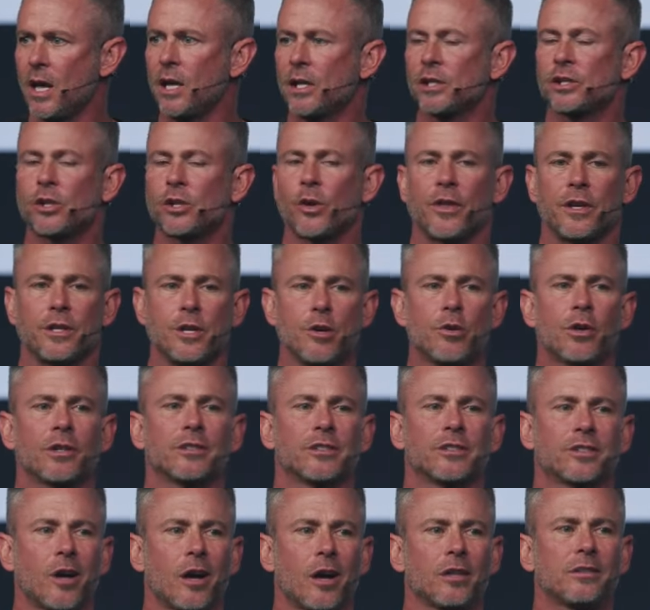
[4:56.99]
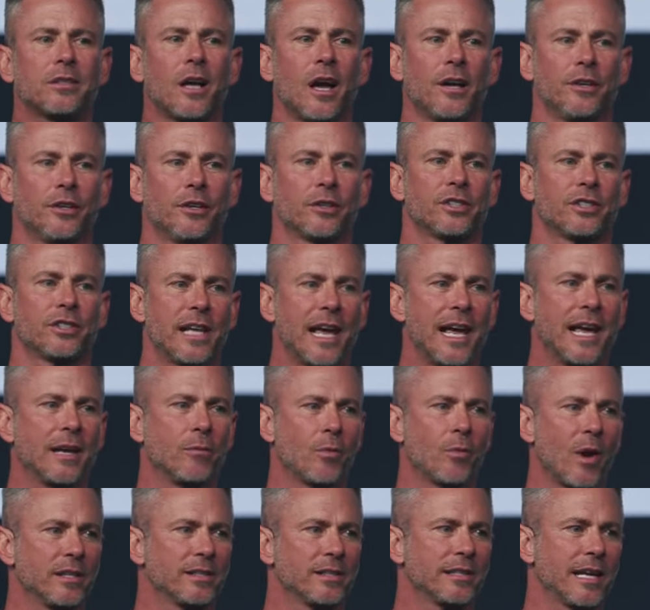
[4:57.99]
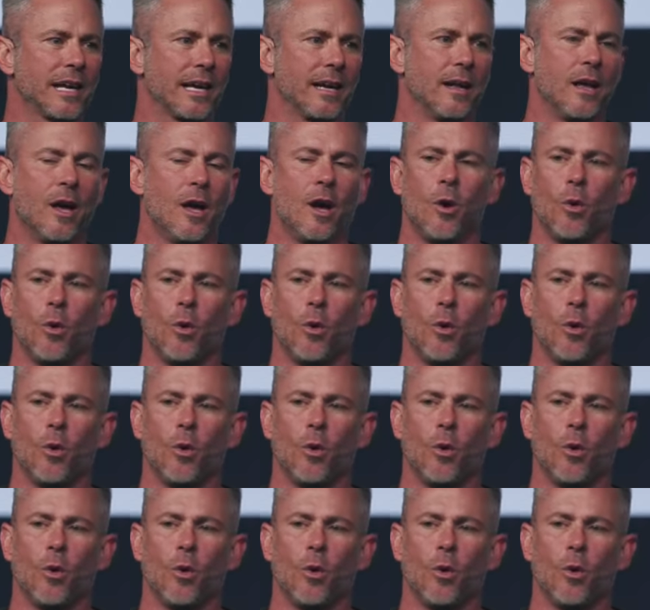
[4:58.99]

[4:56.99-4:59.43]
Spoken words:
so that you can start to understand, wait a second,